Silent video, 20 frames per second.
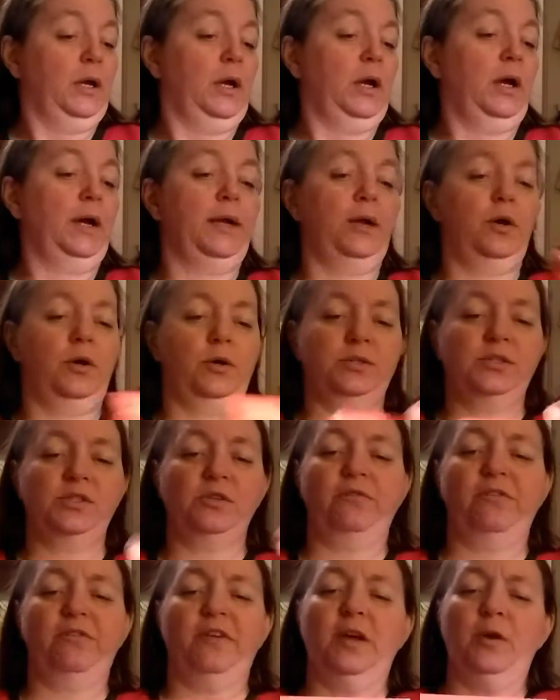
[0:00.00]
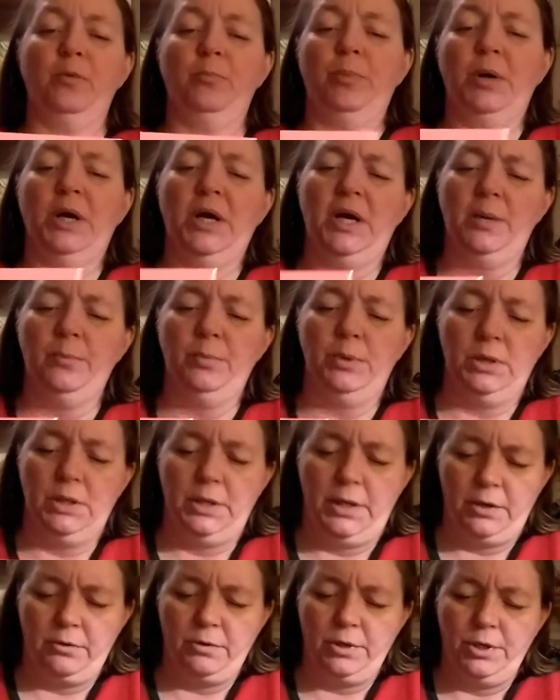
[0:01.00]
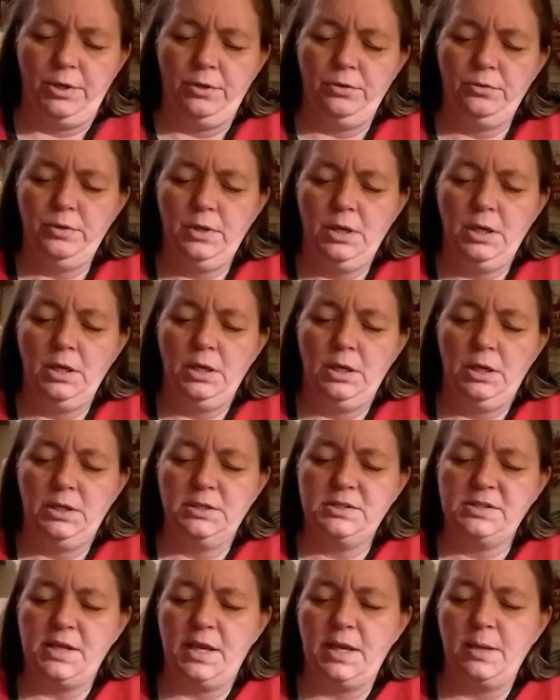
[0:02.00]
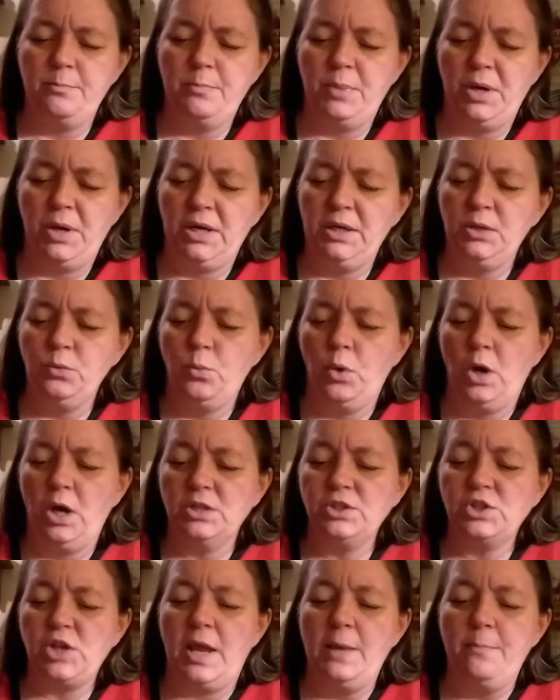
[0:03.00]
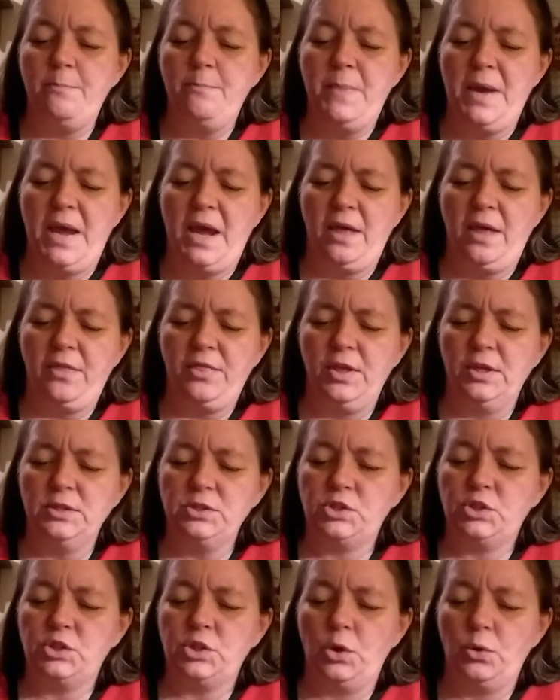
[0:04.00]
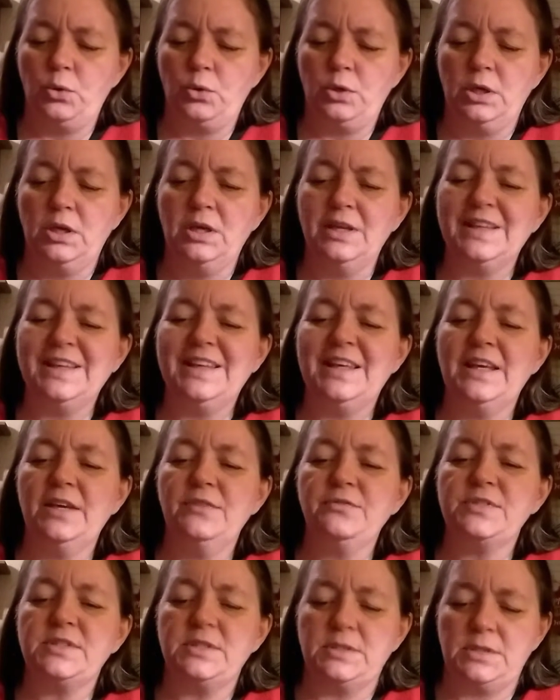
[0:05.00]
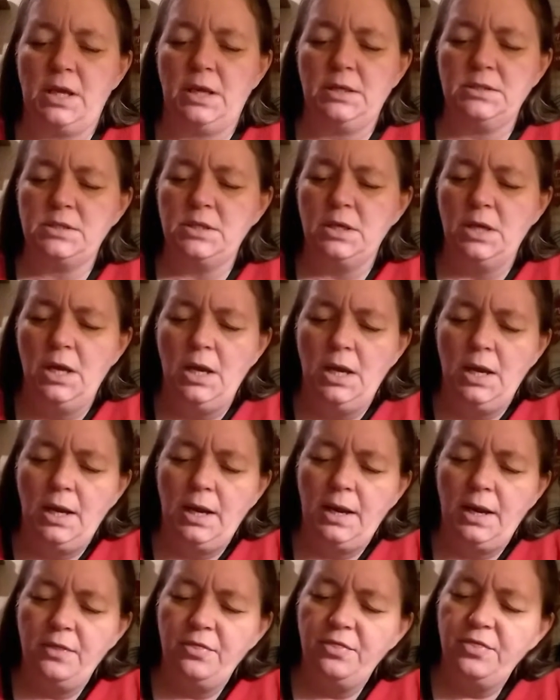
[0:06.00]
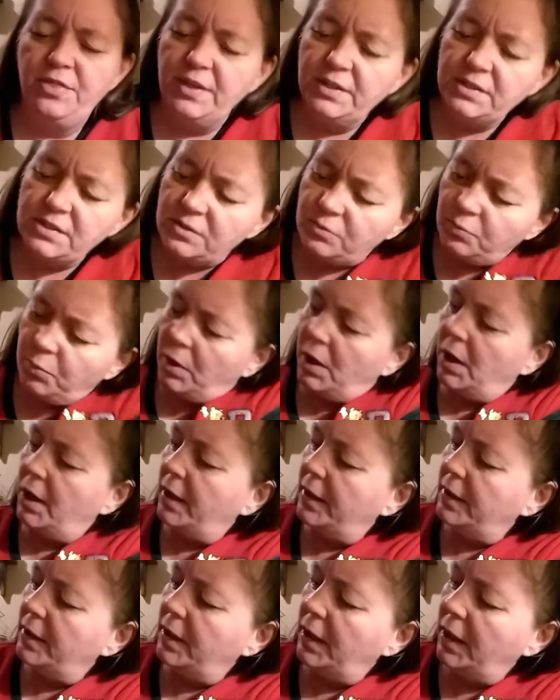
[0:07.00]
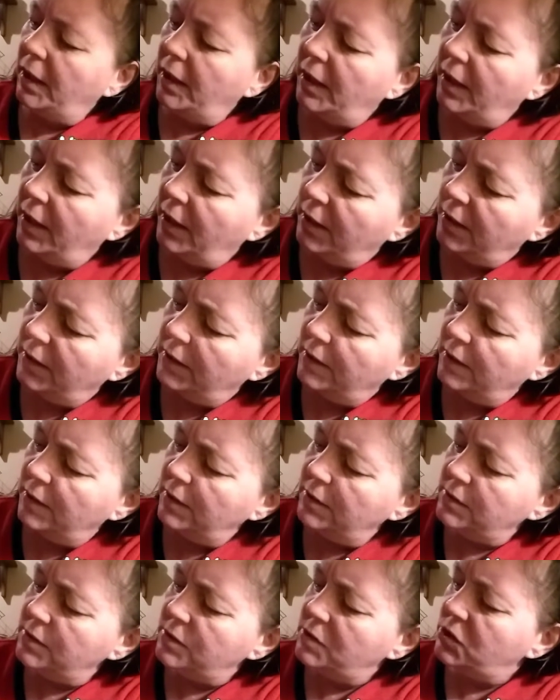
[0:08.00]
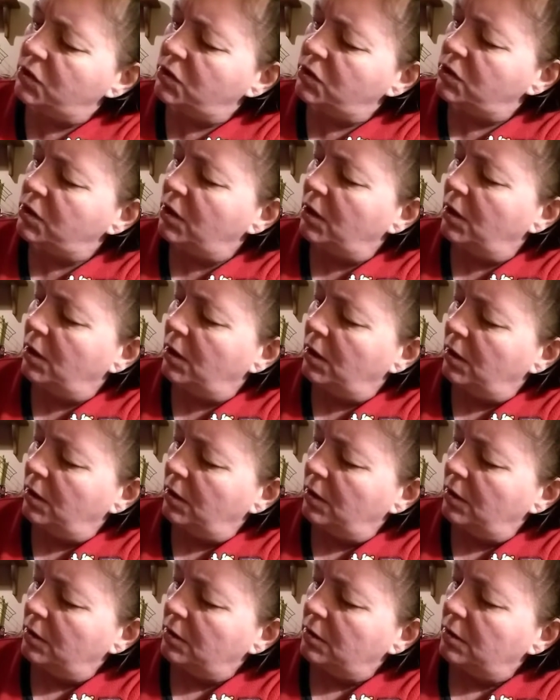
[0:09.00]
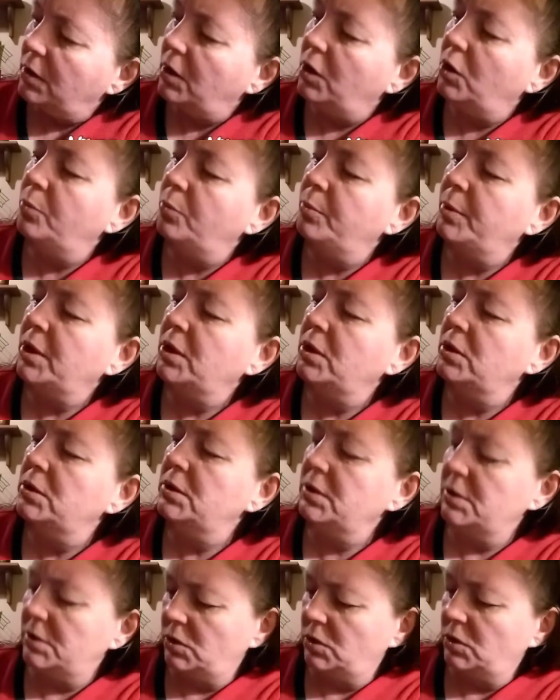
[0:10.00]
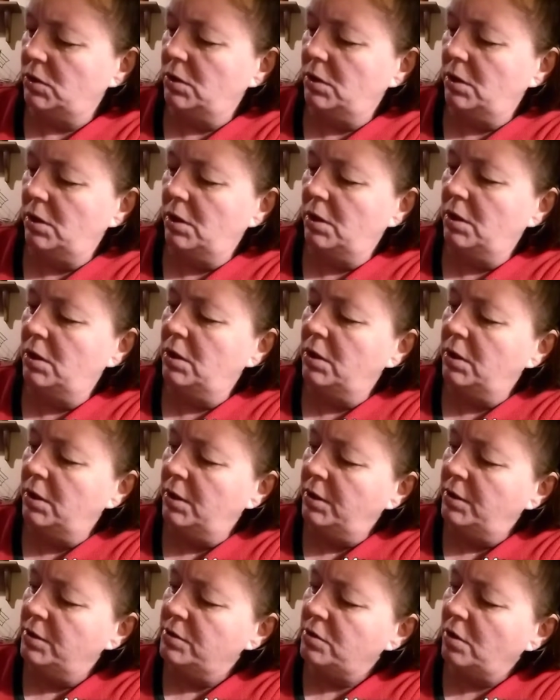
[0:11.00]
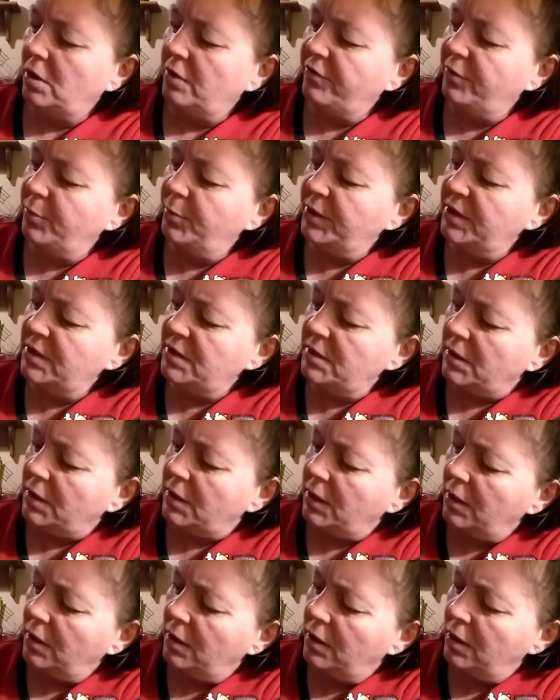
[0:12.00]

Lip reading: I also found by Bolero. It's a body wash and bath soak gift set. And this one is, oh my goodness, it's hard for me to see.